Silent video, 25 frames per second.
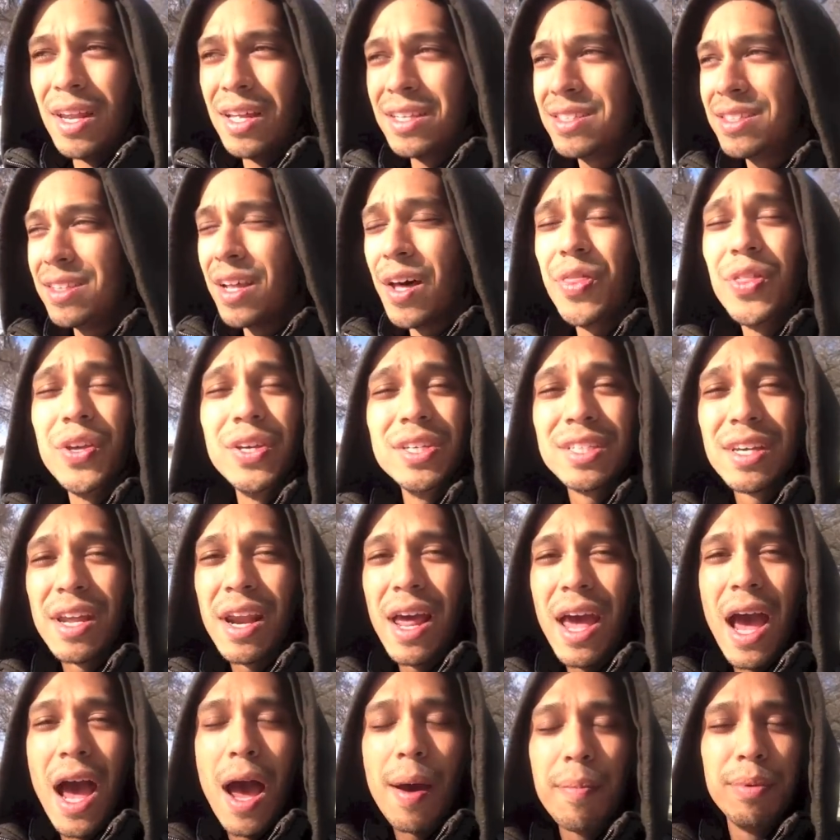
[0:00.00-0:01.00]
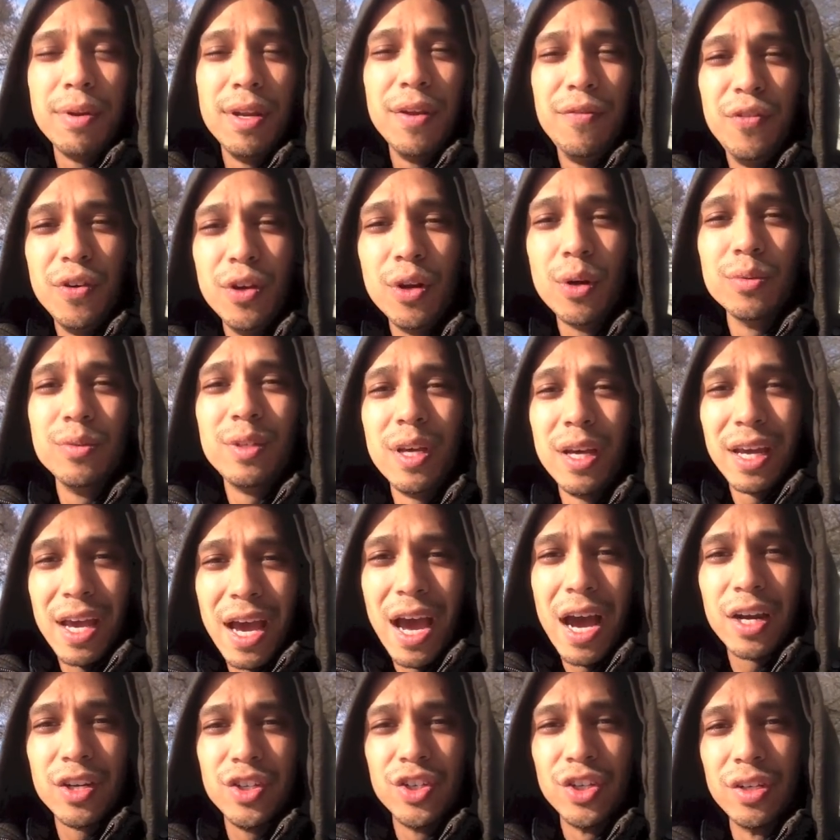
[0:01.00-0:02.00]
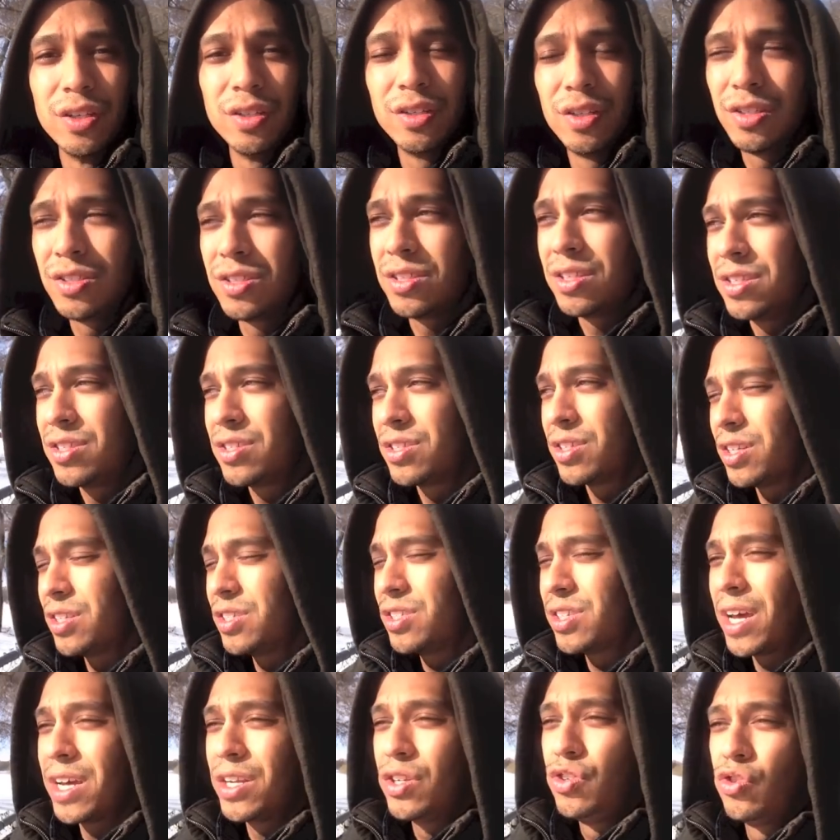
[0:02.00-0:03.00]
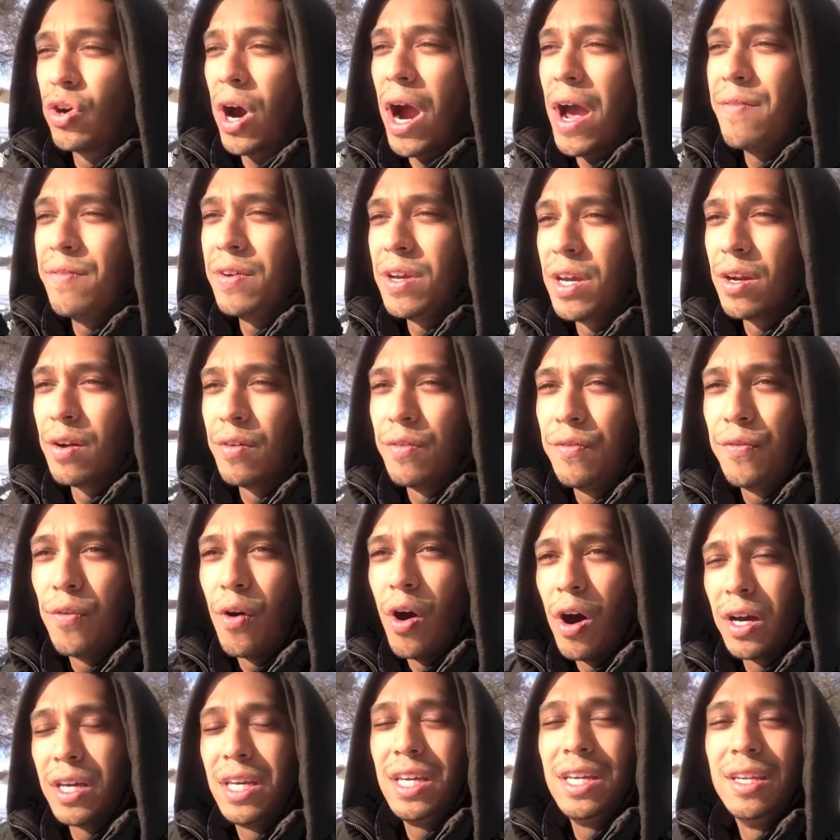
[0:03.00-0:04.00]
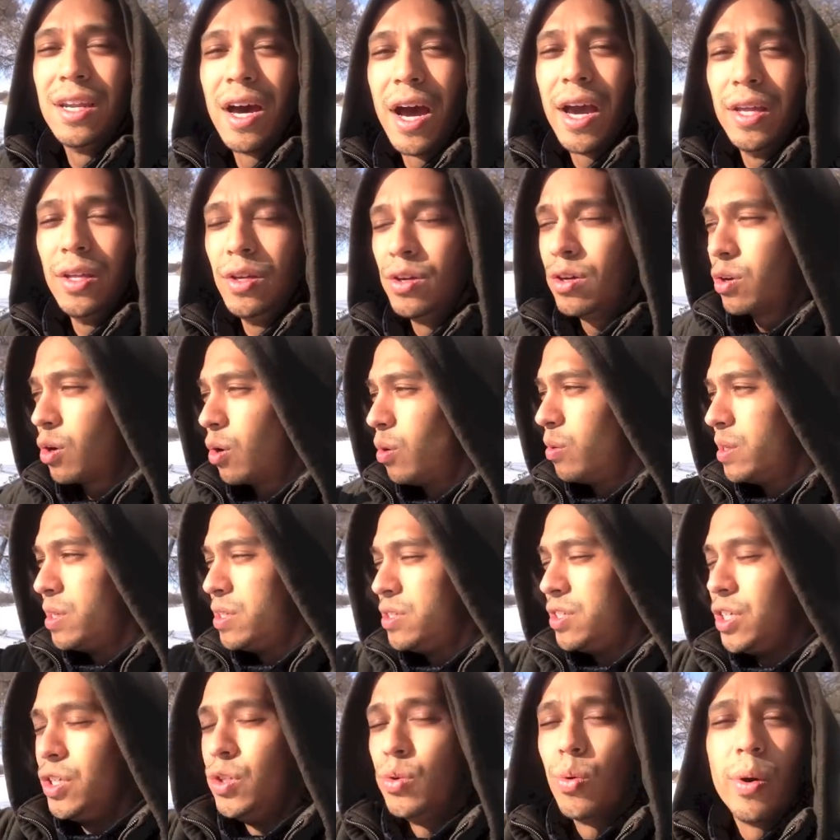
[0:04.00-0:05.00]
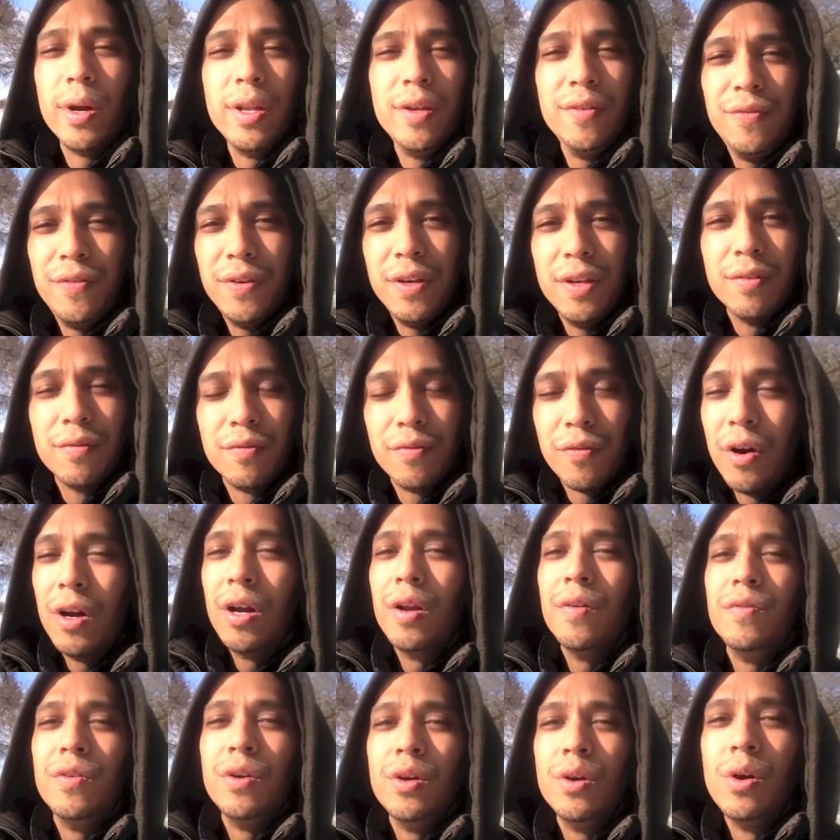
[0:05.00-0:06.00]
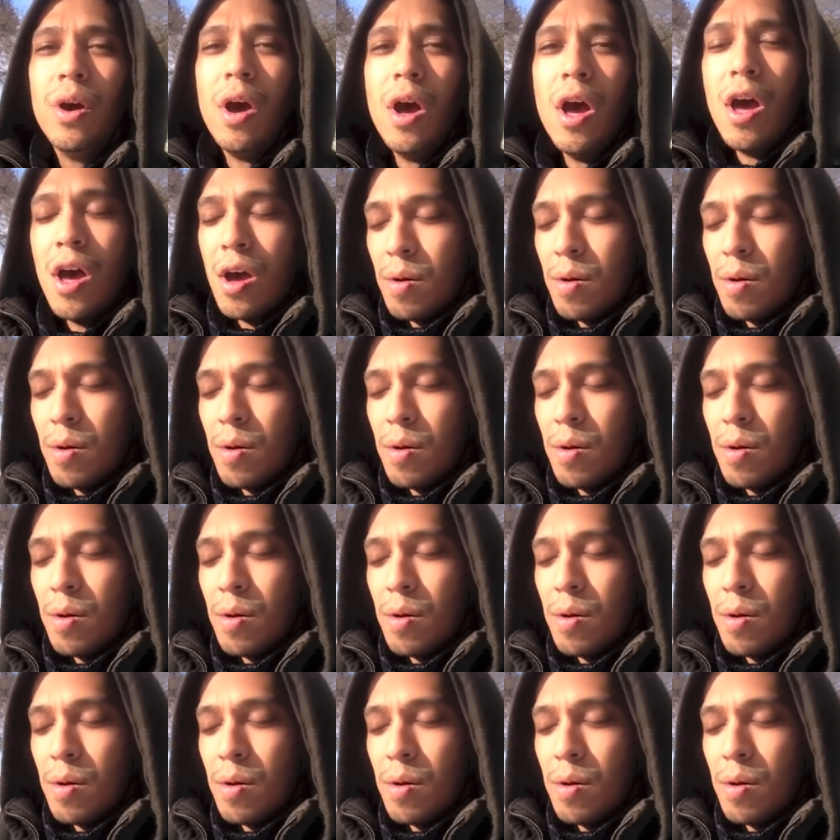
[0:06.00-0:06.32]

It's nothing's going to happen if you don't take action. It's just like driving in a foggy night. You can only see 20 feet in front of you.